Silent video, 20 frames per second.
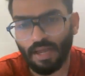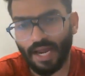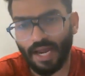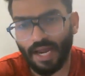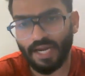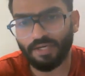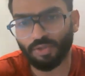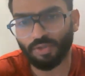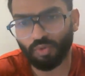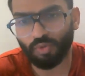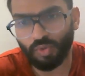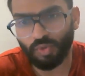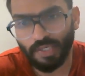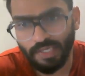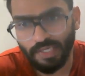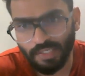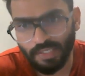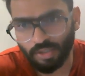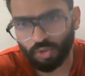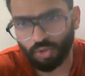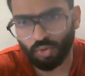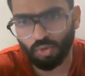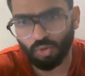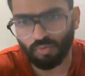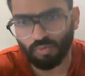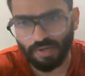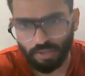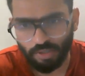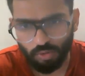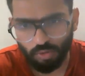And you need to know,
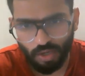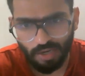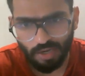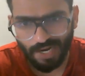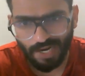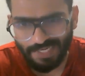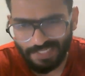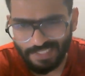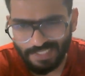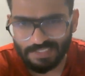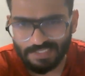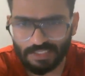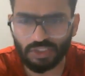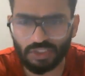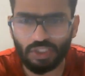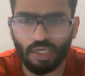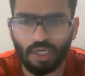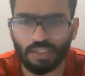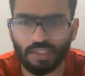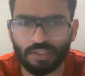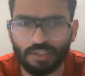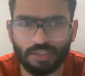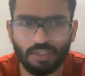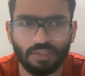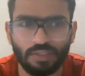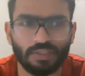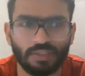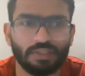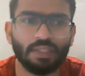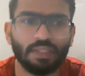when you are writing such
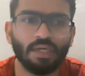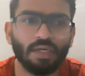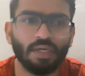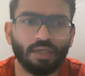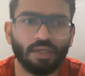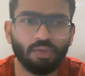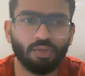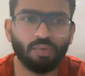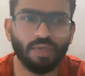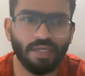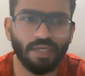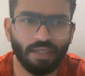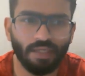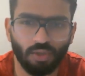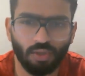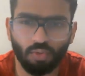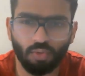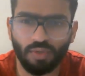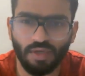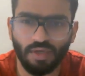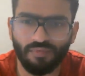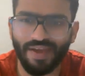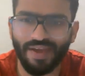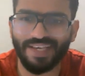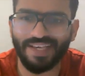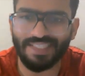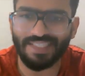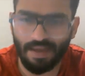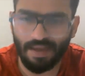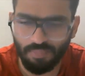answers, you need to give
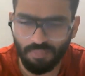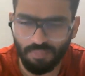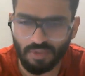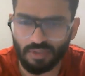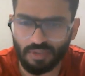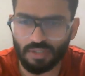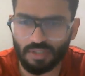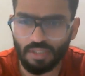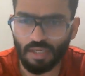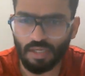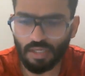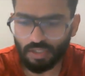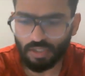examples.